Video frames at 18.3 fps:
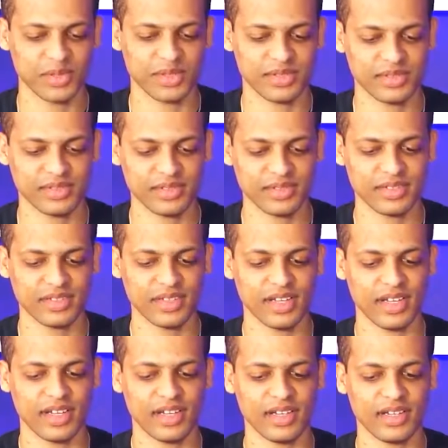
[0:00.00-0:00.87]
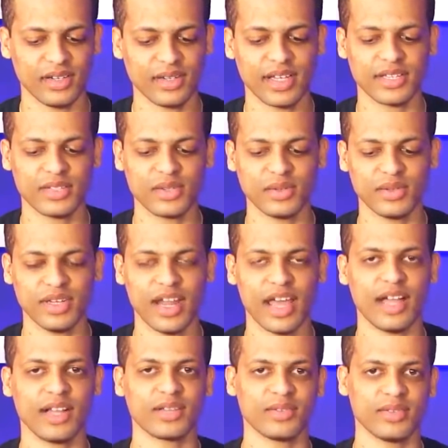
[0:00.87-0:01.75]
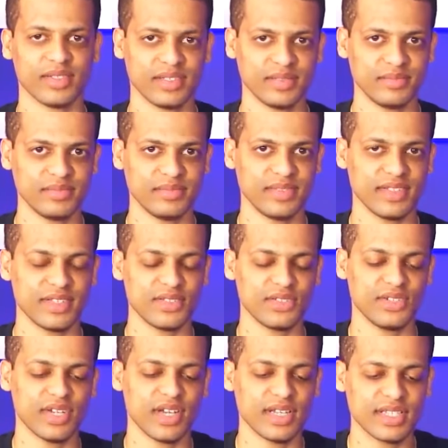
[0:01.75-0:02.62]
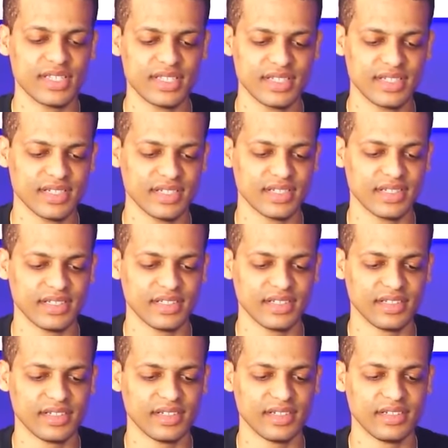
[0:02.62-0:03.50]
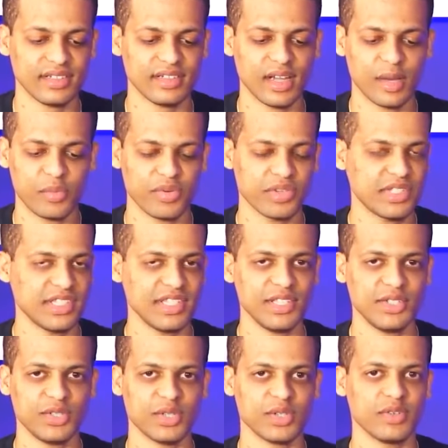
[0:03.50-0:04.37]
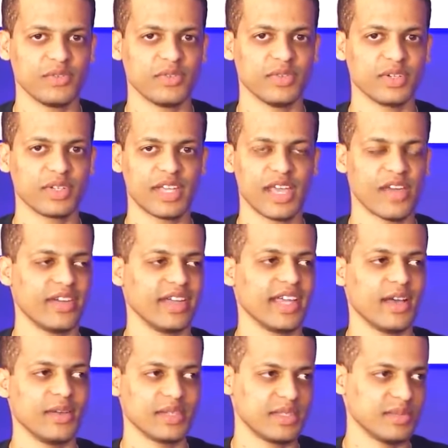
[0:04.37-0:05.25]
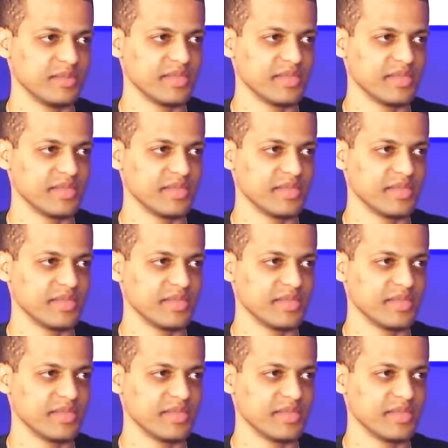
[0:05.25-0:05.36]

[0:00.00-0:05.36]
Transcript: sure. Uh, okay, so an algorithm is just a procedure for carrying out